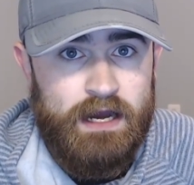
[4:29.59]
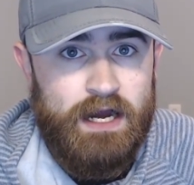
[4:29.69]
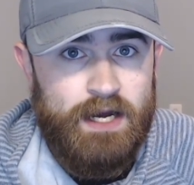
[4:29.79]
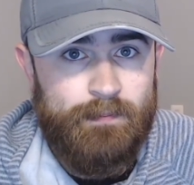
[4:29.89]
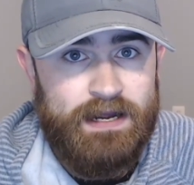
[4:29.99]

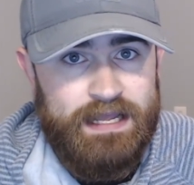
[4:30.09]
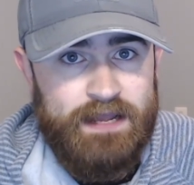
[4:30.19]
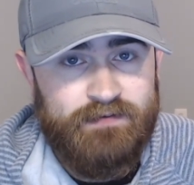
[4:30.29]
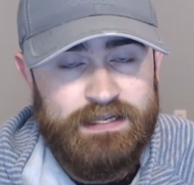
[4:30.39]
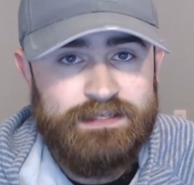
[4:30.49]
I
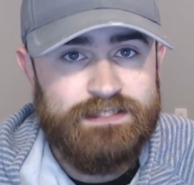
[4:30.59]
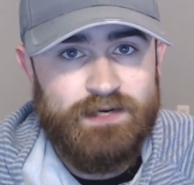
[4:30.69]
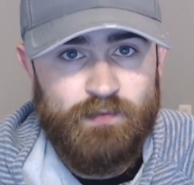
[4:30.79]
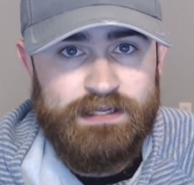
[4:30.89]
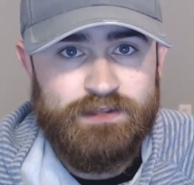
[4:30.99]
have an
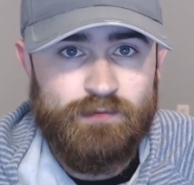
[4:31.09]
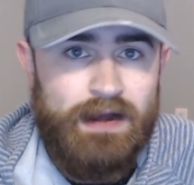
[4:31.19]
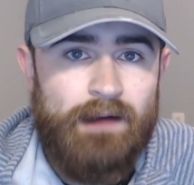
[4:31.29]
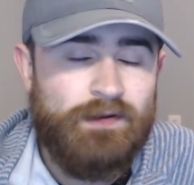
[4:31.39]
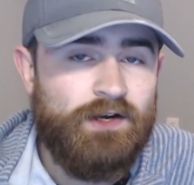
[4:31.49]
instant read
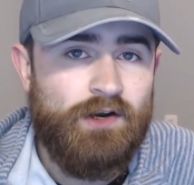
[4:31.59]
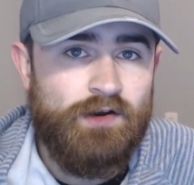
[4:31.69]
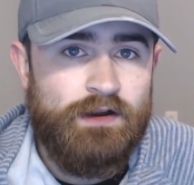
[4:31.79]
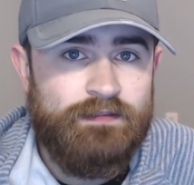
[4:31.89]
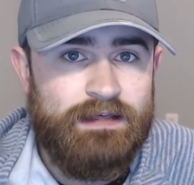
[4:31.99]

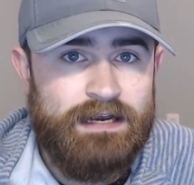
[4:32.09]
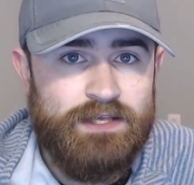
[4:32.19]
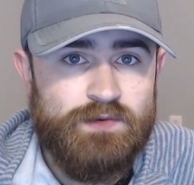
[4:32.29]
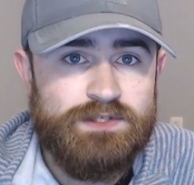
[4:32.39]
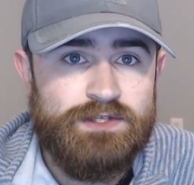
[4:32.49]
thermometer that I
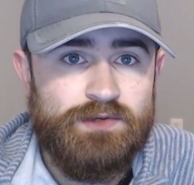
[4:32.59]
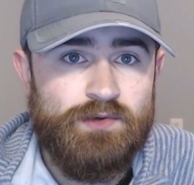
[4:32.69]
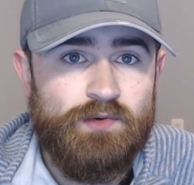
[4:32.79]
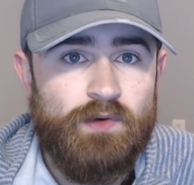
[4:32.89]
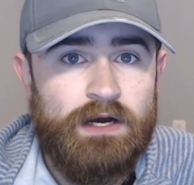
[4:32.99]
use
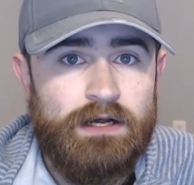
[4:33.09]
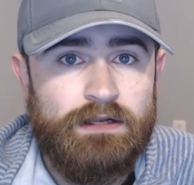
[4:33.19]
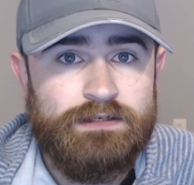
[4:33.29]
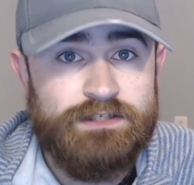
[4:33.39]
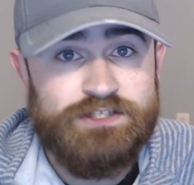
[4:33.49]
to
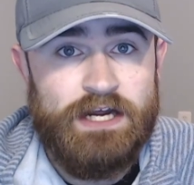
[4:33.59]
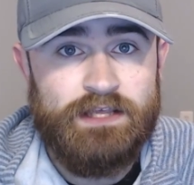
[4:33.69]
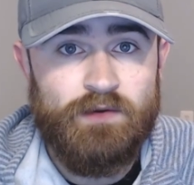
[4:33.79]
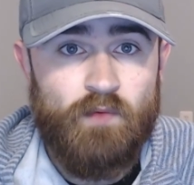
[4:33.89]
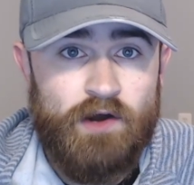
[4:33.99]

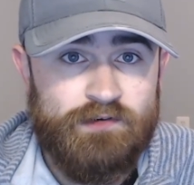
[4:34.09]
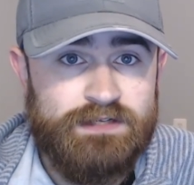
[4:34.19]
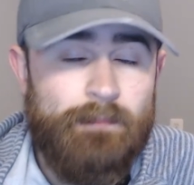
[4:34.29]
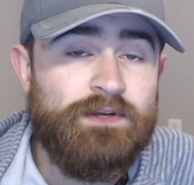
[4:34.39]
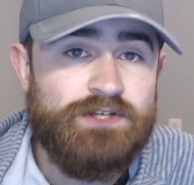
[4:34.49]
check the water
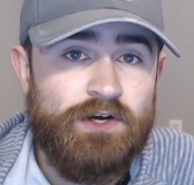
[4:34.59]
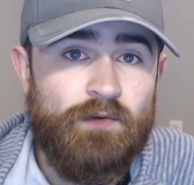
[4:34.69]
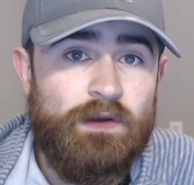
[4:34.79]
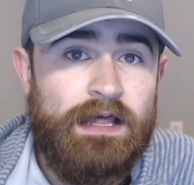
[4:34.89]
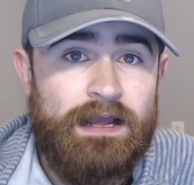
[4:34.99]
temperature
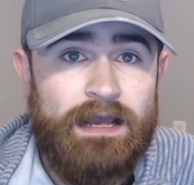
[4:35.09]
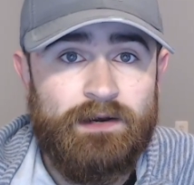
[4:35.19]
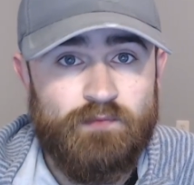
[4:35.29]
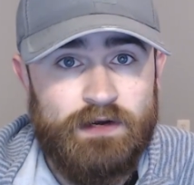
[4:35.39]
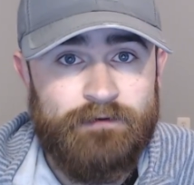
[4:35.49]
while I had
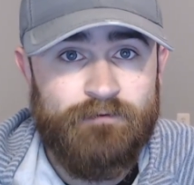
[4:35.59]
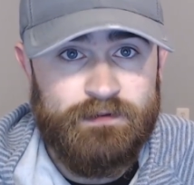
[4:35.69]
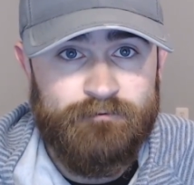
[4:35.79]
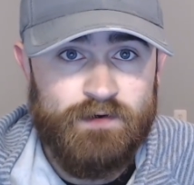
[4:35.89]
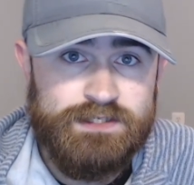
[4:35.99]
it running for
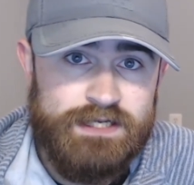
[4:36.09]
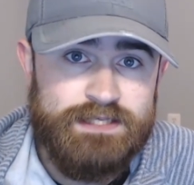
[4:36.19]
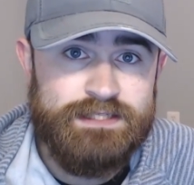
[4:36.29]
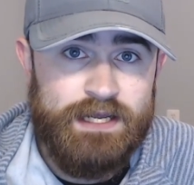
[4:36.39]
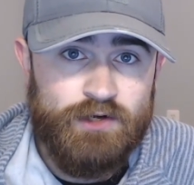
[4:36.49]
the first
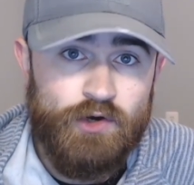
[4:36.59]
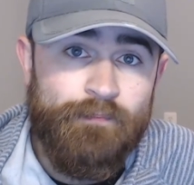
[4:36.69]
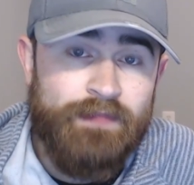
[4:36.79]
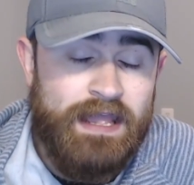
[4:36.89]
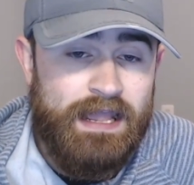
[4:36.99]
test
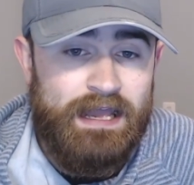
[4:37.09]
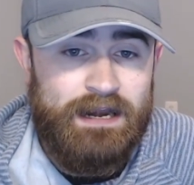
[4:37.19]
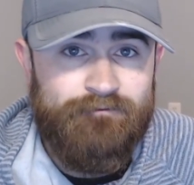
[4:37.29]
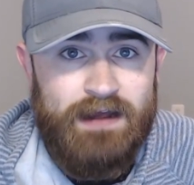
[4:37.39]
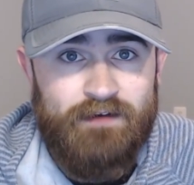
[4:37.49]
cycle, and
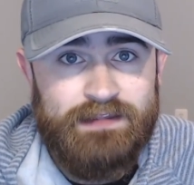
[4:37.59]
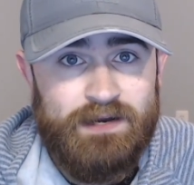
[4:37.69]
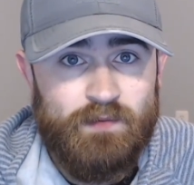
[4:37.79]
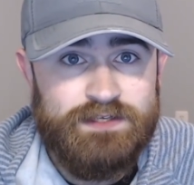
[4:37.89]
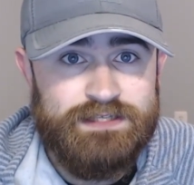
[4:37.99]
I found that
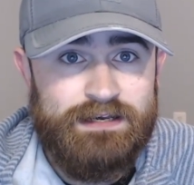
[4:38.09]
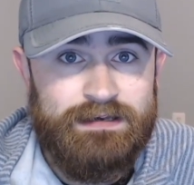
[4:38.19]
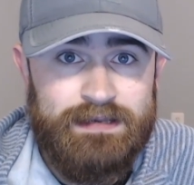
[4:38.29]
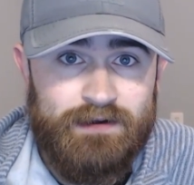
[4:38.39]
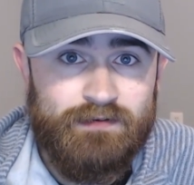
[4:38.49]
it was
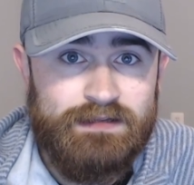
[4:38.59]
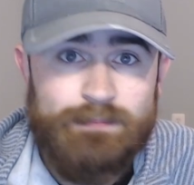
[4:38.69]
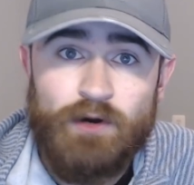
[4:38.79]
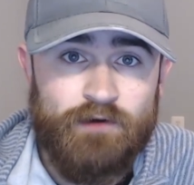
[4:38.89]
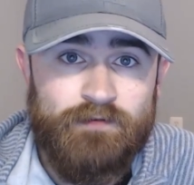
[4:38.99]
nearly
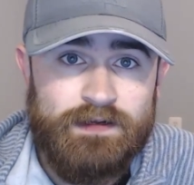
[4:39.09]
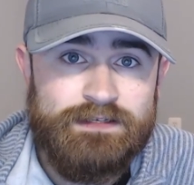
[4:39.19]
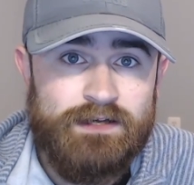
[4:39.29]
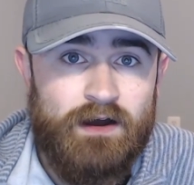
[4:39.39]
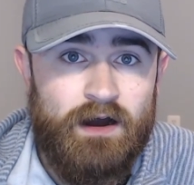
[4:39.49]

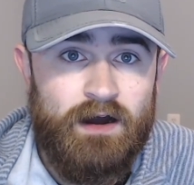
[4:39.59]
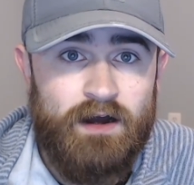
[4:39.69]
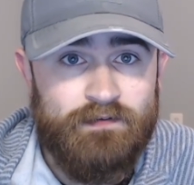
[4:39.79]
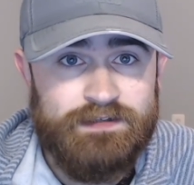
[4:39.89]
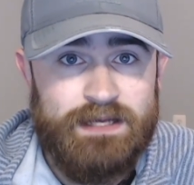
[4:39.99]
perfect
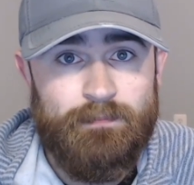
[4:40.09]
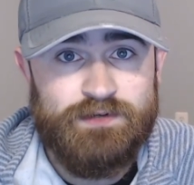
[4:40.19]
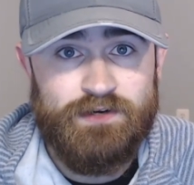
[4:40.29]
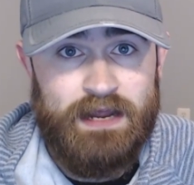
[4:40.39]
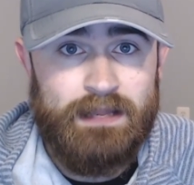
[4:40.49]
on the
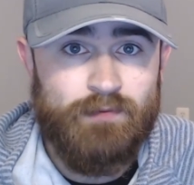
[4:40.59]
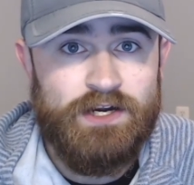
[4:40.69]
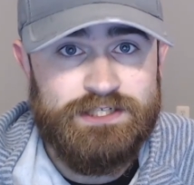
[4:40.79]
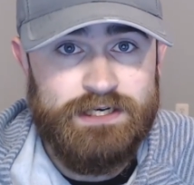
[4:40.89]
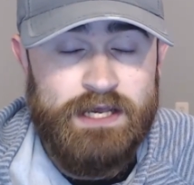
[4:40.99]
temperature
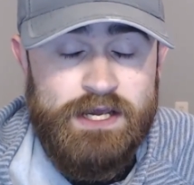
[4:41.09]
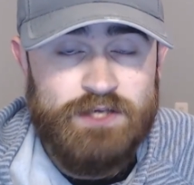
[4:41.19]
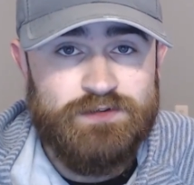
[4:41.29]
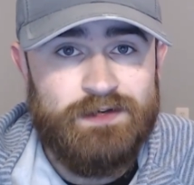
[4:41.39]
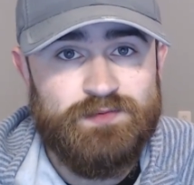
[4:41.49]
calibration.
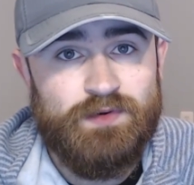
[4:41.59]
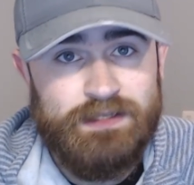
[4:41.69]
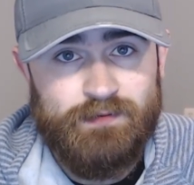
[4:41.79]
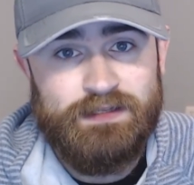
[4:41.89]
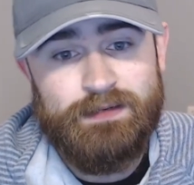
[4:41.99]
So I was
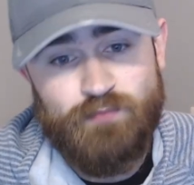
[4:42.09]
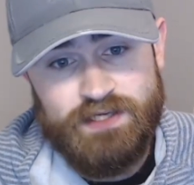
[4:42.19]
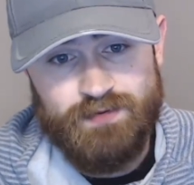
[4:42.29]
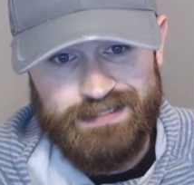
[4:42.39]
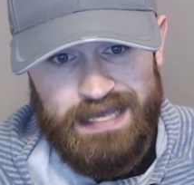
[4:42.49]
really, really
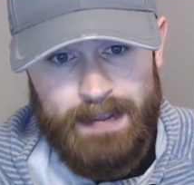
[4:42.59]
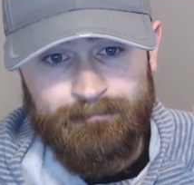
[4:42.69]
impressed with that.